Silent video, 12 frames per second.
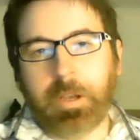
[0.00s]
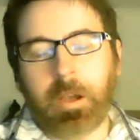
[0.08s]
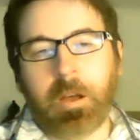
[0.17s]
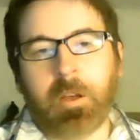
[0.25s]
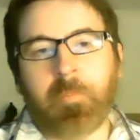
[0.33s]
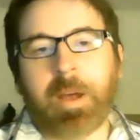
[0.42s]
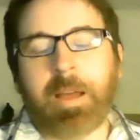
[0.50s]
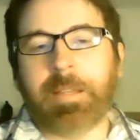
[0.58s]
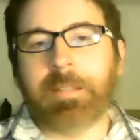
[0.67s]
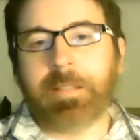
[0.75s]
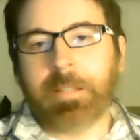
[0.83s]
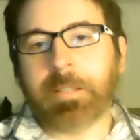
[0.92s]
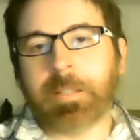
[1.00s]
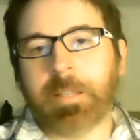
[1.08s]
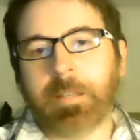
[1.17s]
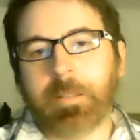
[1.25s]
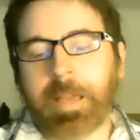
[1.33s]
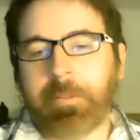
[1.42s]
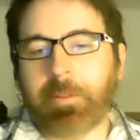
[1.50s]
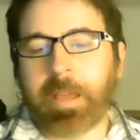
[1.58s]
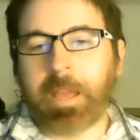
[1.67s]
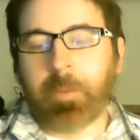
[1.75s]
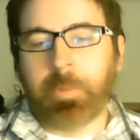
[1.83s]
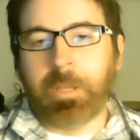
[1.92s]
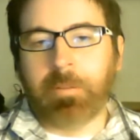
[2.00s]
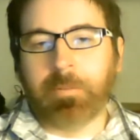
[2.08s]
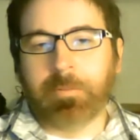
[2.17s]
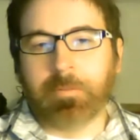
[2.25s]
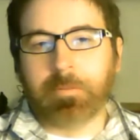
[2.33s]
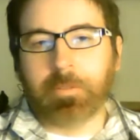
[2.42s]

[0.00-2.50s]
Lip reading: Ideally, that would happen